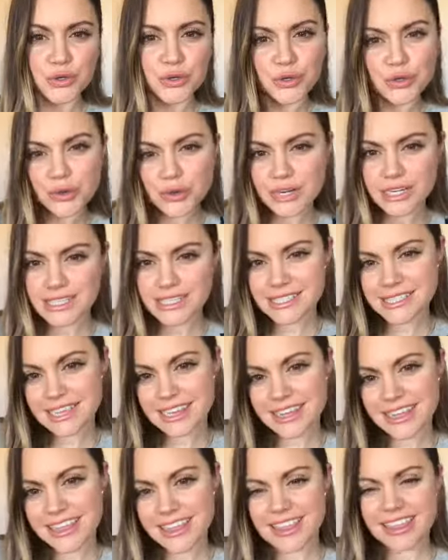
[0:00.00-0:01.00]
New York
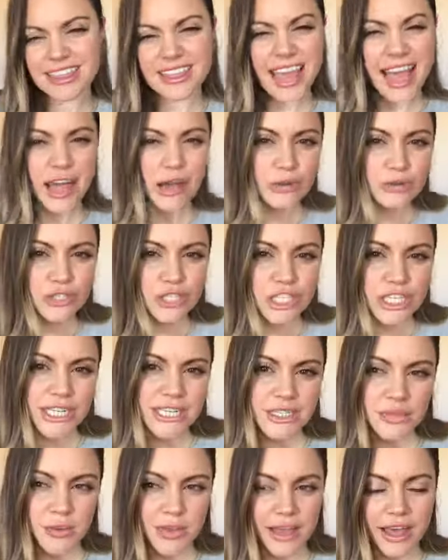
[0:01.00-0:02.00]
City
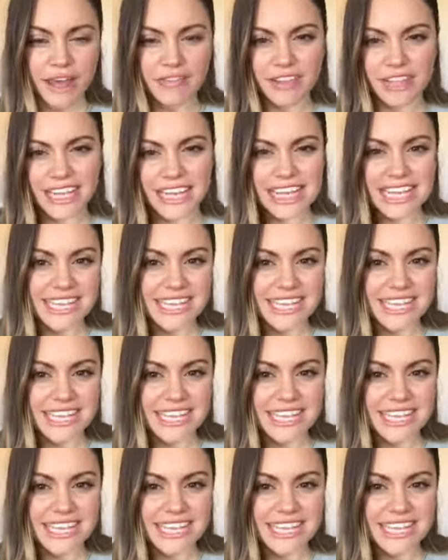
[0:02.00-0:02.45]
lounges where they have like